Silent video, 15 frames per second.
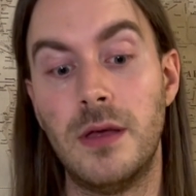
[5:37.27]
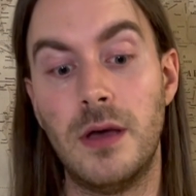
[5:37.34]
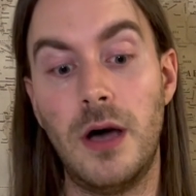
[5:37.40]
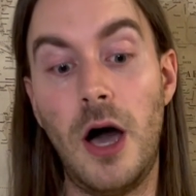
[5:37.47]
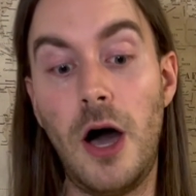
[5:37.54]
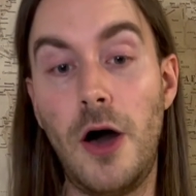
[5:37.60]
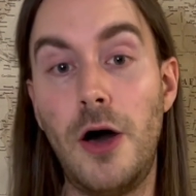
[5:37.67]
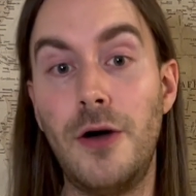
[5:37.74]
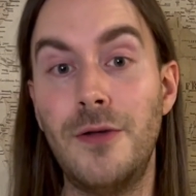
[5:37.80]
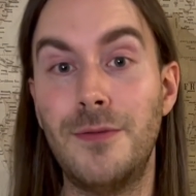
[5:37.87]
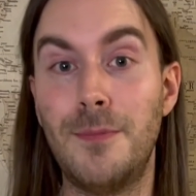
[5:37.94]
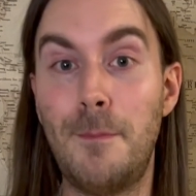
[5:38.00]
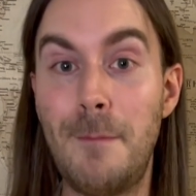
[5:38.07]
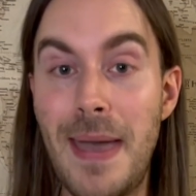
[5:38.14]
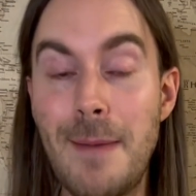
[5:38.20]
are
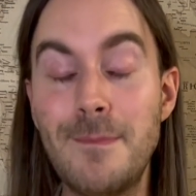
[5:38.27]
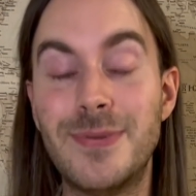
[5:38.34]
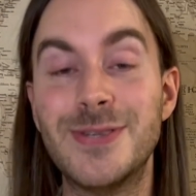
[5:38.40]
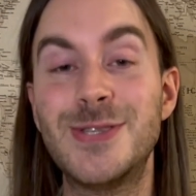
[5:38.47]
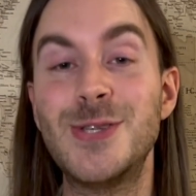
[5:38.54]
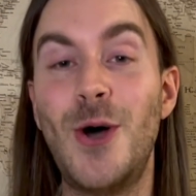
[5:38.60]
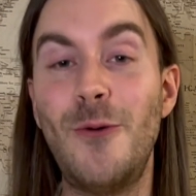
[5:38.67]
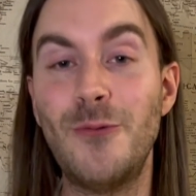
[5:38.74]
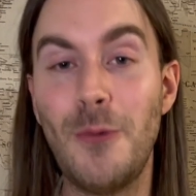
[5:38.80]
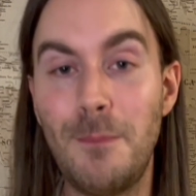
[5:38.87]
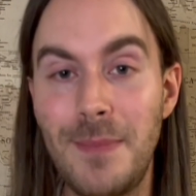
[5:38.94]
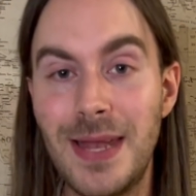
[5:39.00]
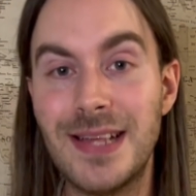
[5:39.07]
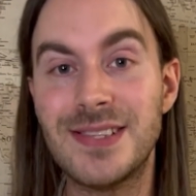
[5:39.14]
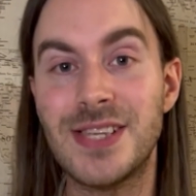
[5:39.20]
members of the
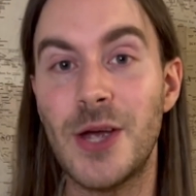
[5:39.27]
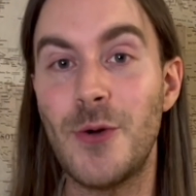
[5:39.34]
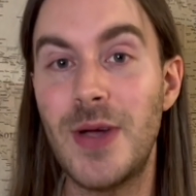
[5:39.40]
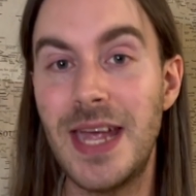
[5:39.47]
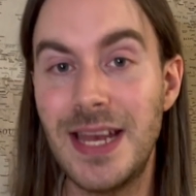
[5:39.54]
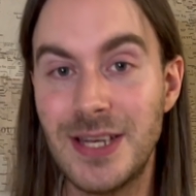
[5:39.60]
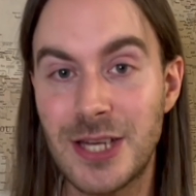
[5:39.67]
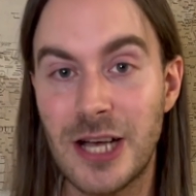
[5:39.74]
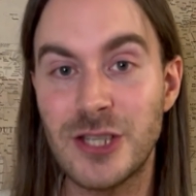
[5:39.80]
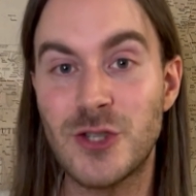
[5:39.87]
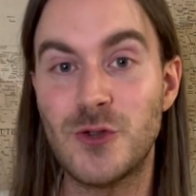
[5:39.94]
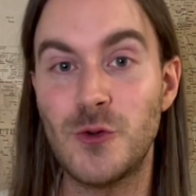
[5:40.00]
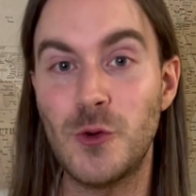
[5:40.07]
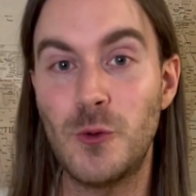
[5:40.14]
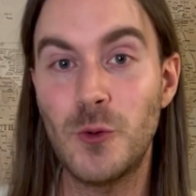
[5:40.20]
military
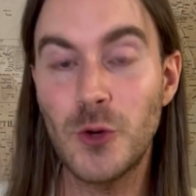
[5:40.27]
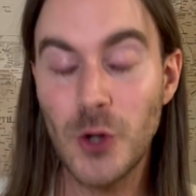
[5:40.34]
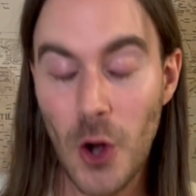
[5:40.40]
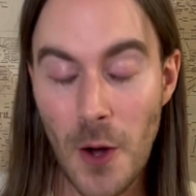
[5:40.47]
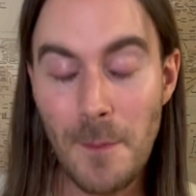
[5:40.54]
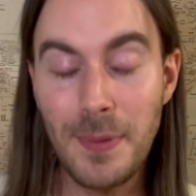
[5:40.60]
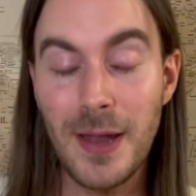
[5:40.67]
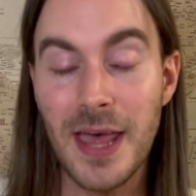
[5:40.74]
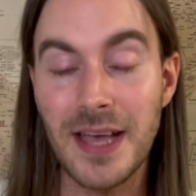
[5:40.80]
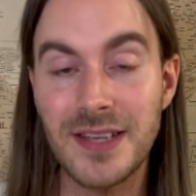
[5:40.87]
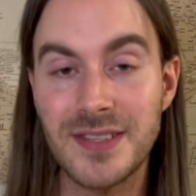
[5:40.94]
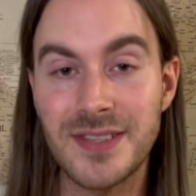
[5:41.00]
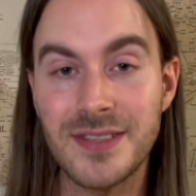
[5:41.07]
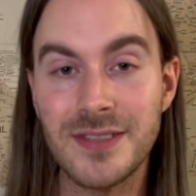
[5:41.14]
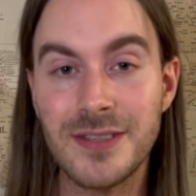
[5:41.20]
industrial
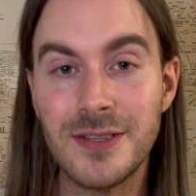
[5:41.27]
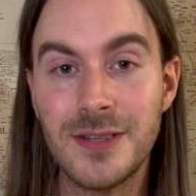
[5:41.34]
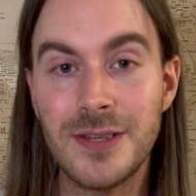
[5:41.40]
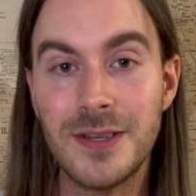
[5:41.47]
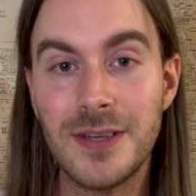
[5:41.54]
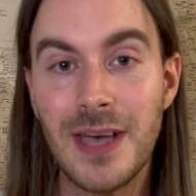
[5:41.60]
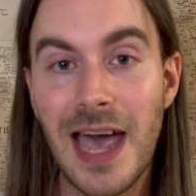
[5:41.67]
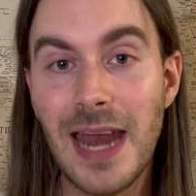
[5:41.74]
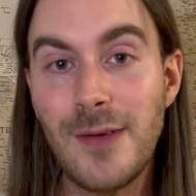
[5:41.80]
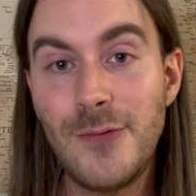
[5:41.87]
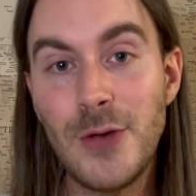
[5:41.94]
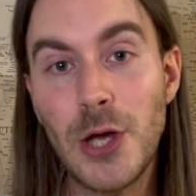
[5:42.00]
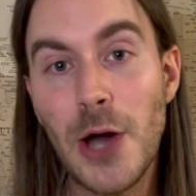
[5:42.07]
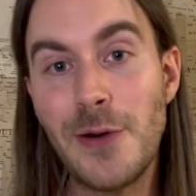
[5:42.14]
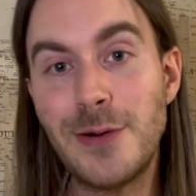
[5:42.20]
complex. And if
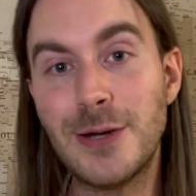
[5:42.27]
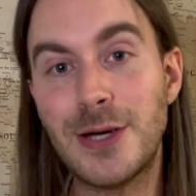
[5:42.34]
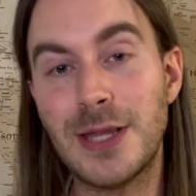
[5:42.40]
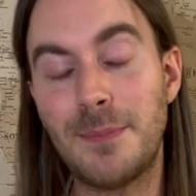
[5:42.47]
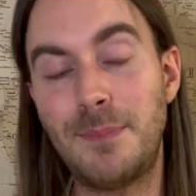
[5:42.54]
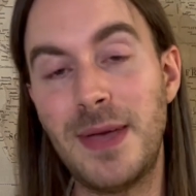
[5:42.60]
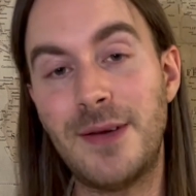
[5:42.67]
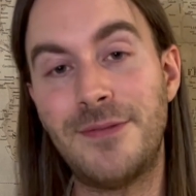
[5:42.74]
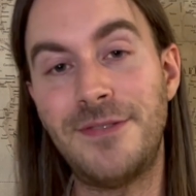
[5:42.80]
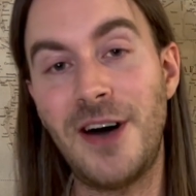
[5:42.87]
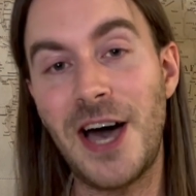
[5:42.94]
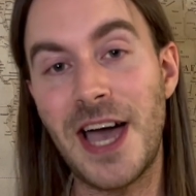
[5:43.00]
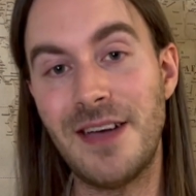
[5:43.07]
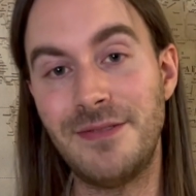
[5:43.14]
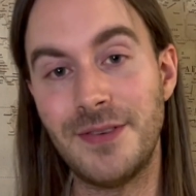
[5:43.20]
you go and look at the big
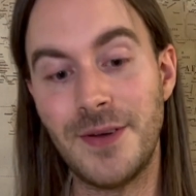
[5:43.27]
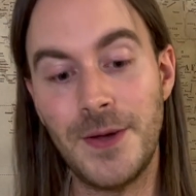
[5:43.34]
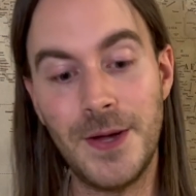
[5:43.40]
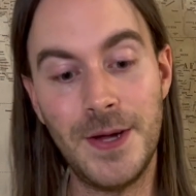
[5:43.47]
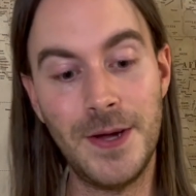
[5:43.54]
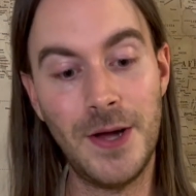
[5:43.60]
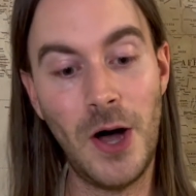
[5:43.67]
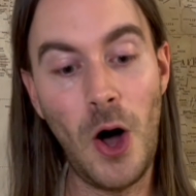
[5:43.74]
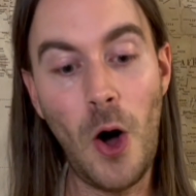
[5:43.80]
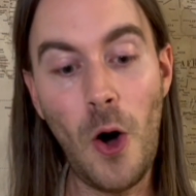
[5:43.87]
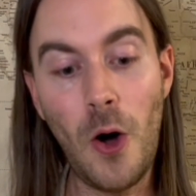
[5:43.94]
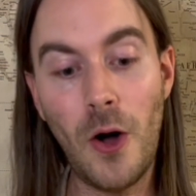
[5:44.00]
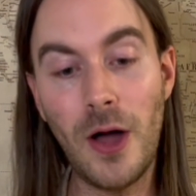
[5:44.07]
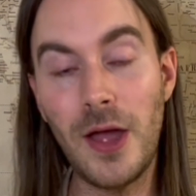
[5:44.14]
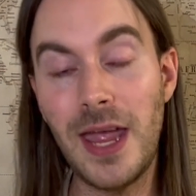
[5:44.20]
five
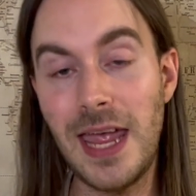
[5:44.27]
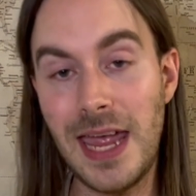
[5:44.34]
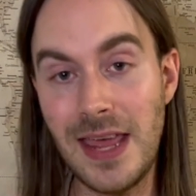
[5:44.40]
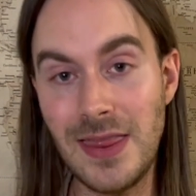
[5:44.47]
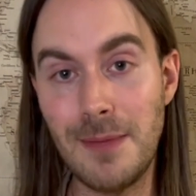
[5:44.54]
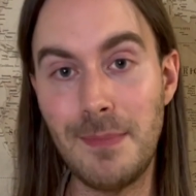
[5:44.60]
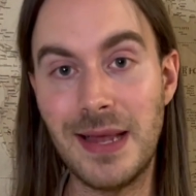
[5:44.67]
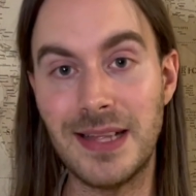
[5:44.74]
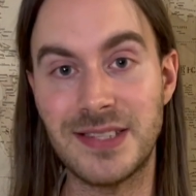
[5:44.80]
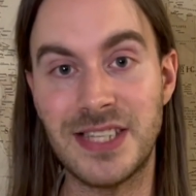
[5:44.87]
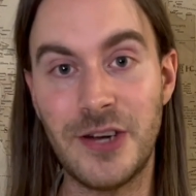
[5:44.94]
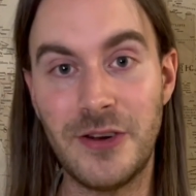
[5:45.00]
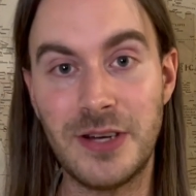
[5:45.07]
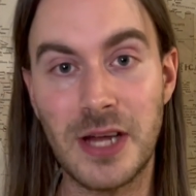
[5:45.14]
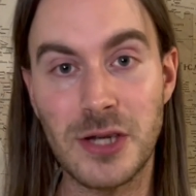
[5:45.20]
in the
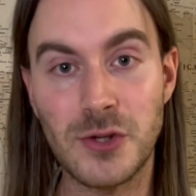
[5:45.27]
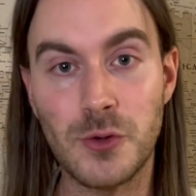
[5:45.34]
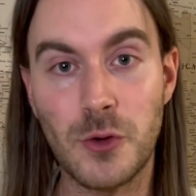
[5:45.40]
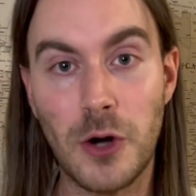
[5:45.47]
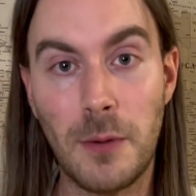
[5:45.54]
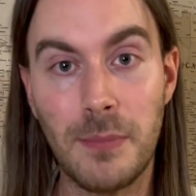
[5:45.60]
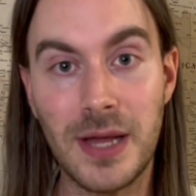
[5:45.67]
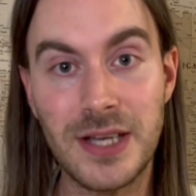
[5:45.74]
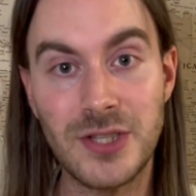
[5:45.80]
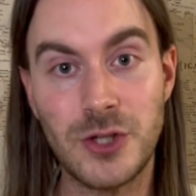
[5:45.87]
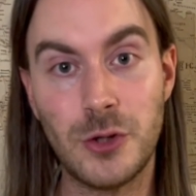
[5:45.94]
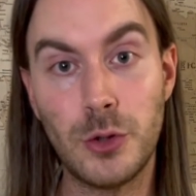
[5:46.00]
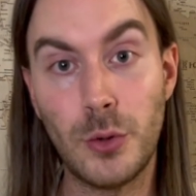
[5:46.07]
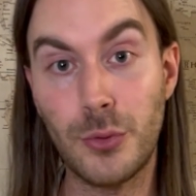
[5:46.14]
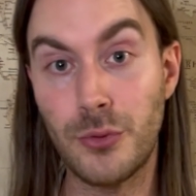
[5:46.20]
military industrial complex,
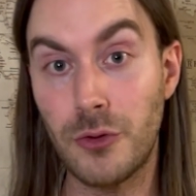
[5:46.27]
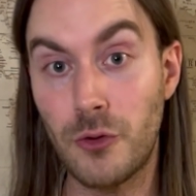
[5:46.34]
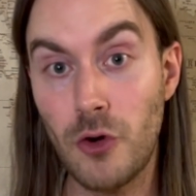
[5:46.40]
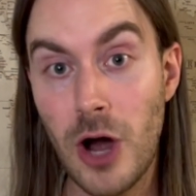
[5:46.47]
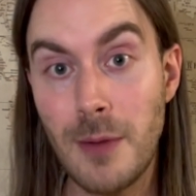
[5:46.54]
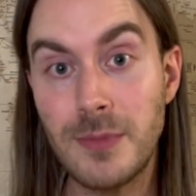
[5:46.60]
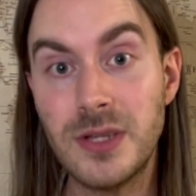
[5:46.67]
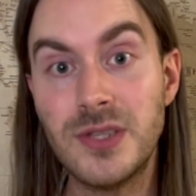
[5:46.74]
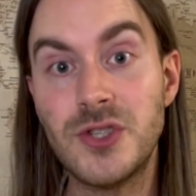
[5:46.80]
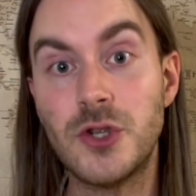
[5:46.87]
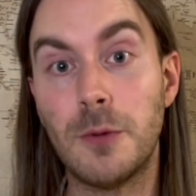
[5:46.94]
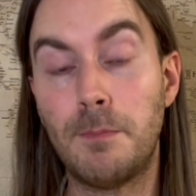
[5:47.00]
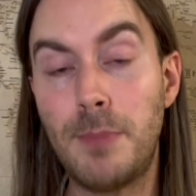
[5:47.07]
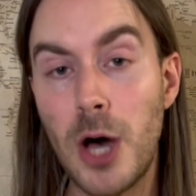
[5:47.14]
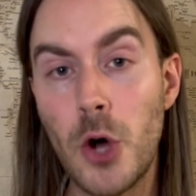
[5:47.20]
your Northrop Grumman's,
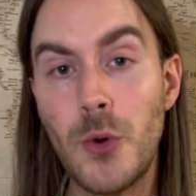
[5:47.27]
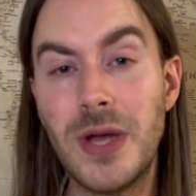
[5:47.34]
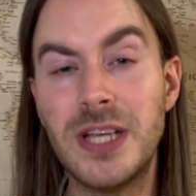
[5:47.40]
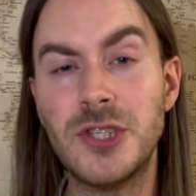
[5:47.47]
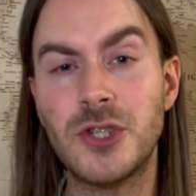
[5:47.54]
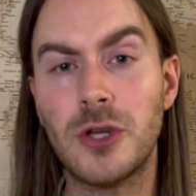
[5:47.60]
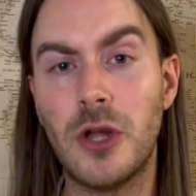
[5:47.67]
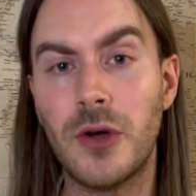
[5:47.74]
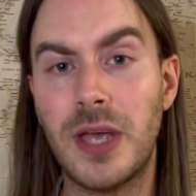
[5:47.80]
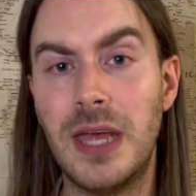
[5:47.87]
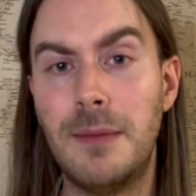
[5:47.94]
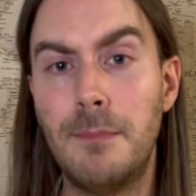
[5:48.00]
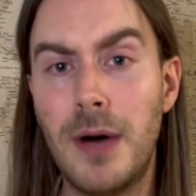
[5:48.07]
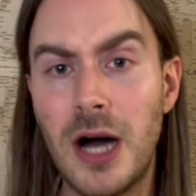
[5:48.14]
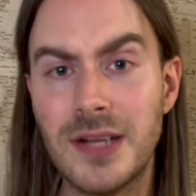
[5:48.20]
your Boeing's, your
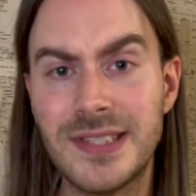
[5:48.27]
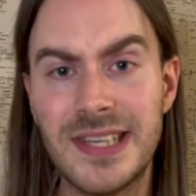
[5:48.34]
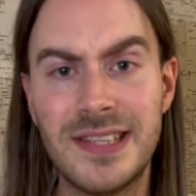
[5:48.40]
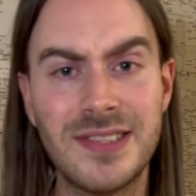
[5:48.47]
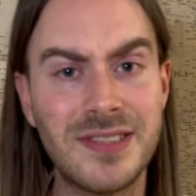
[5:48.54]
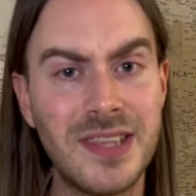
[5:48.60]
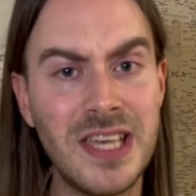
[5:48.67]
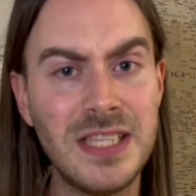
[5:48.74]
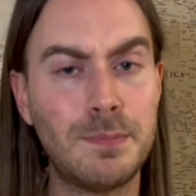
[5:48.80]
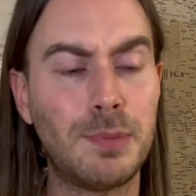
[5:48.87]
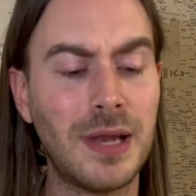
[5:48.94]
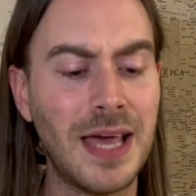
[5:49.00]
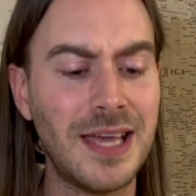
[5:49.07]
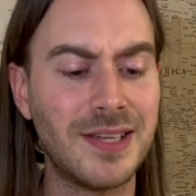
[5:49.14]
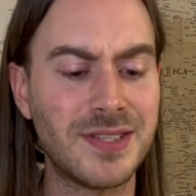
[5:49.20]
Lockheed Martin's, these
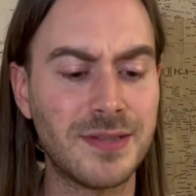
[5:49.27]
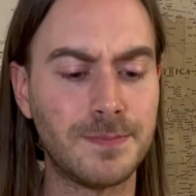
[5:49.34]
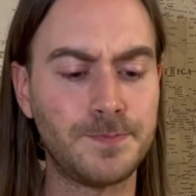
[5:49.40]
players,